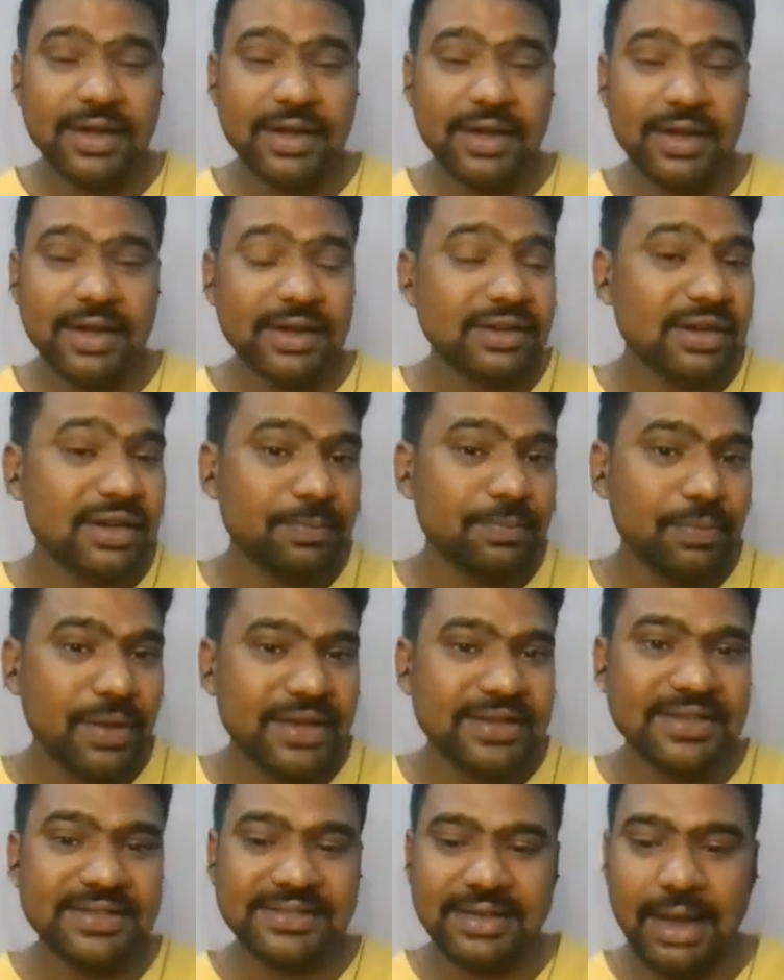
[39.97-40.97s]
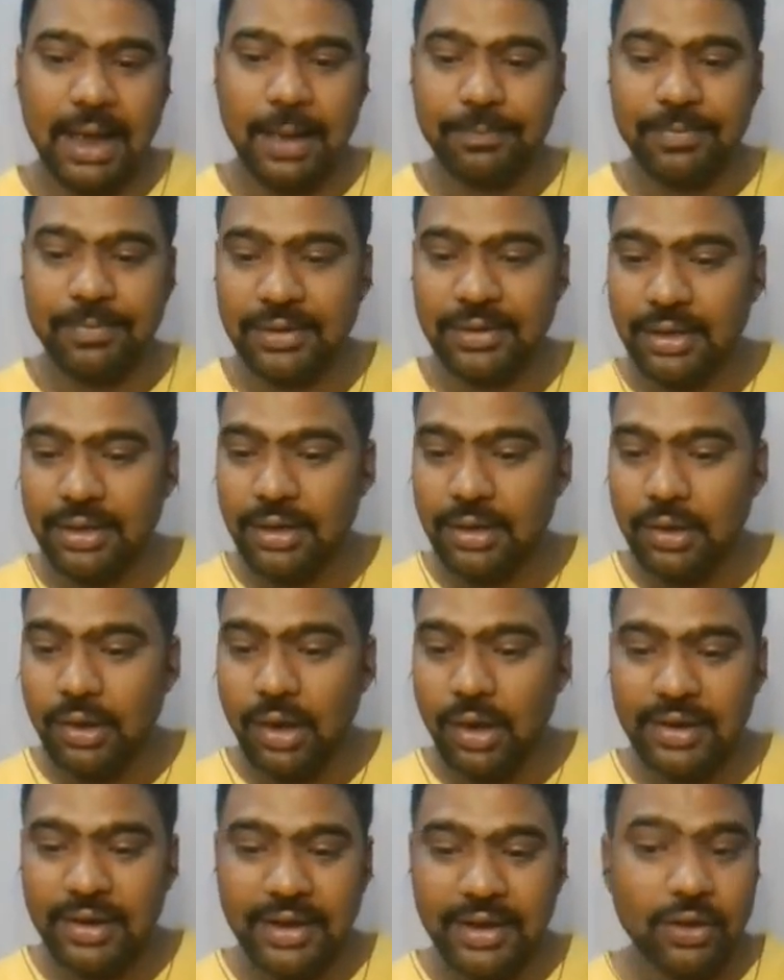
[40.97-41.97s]
or LinkedIn pages scrapping,
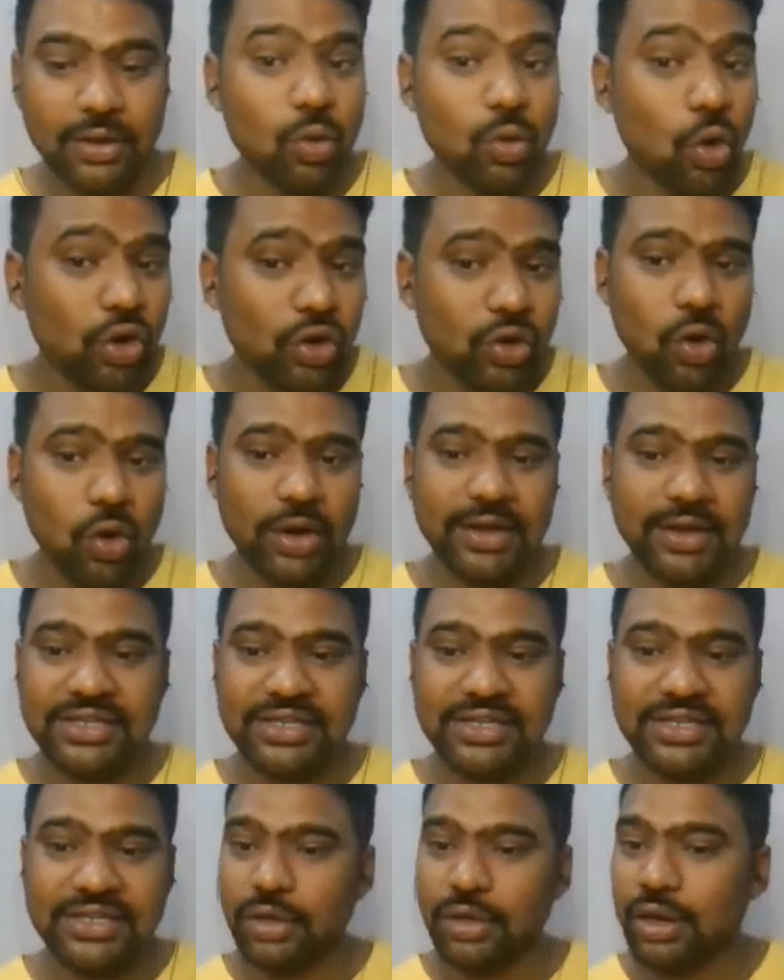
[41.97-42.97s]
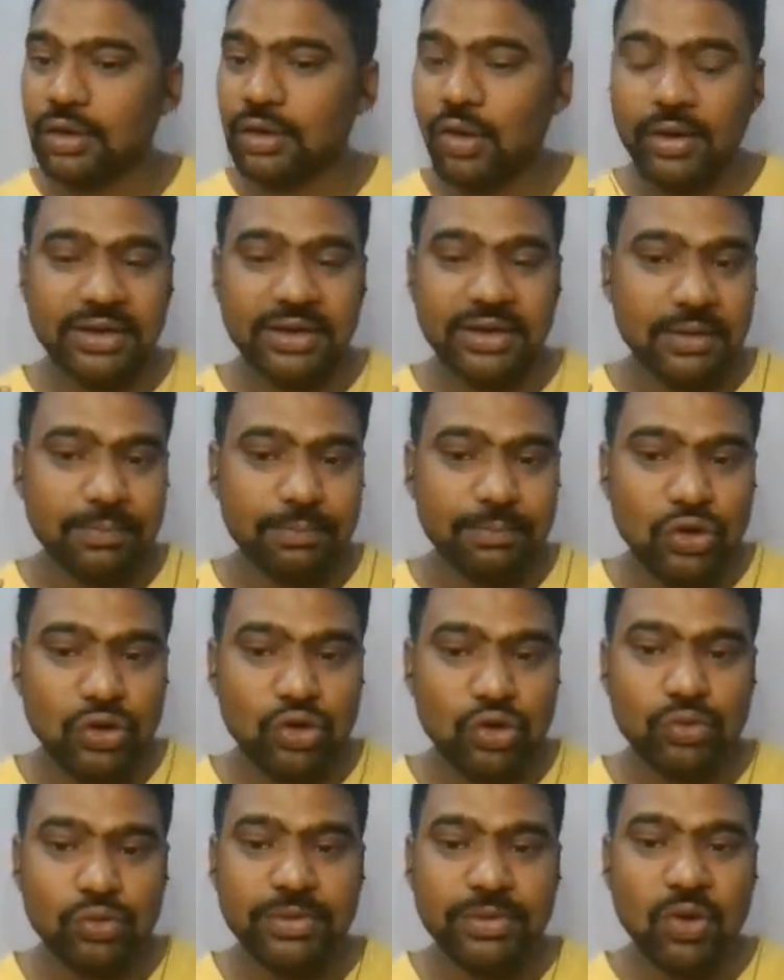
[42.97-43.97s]
or like cold calling list, targeted
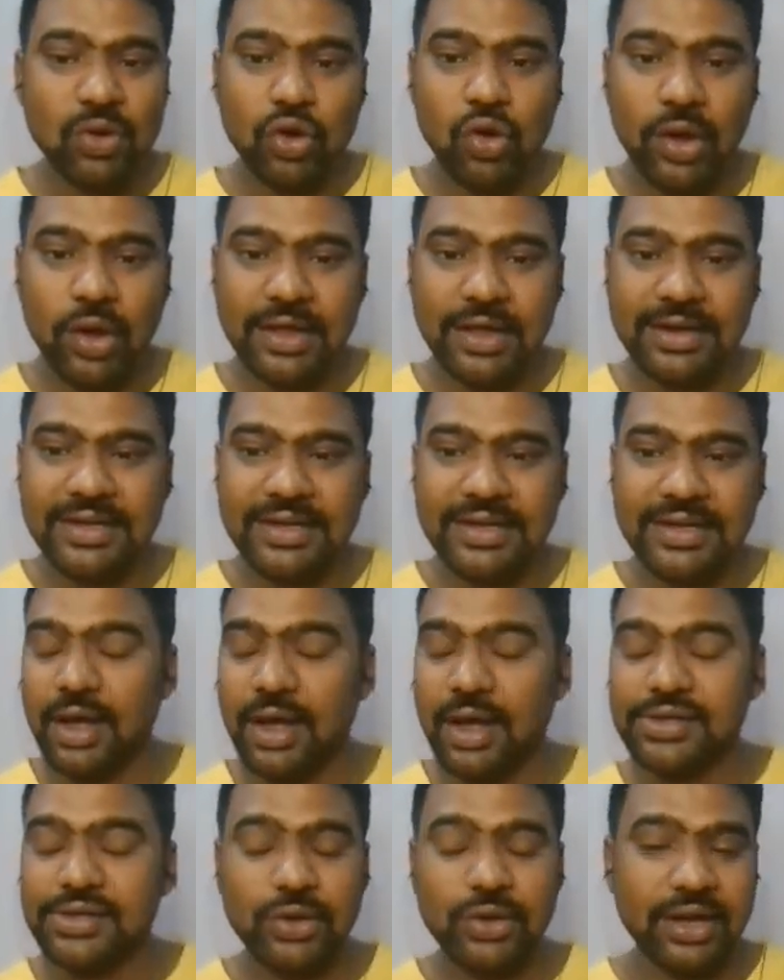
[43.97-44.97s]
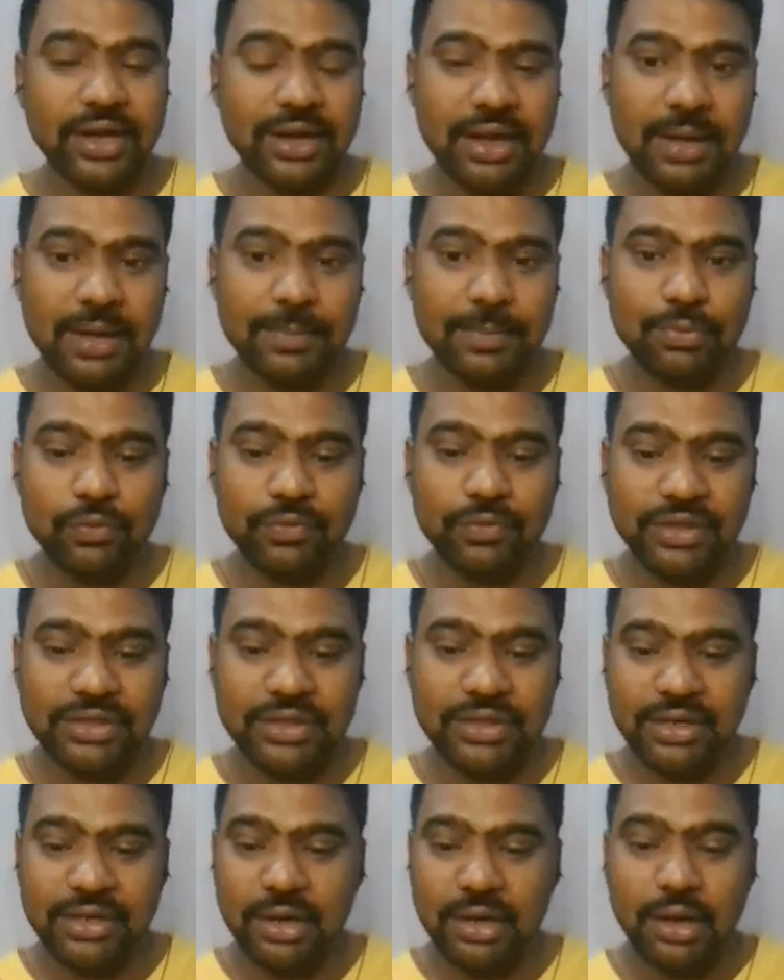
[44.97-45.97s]
B2B cold calling list. Also, I can help you with
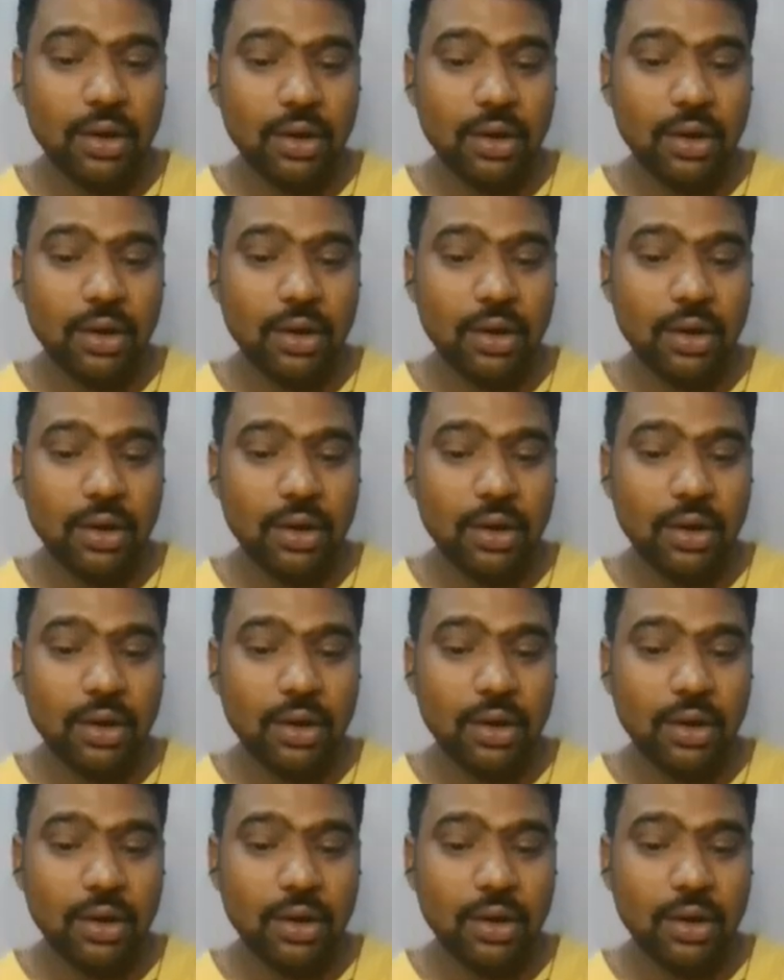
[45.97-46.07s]
that.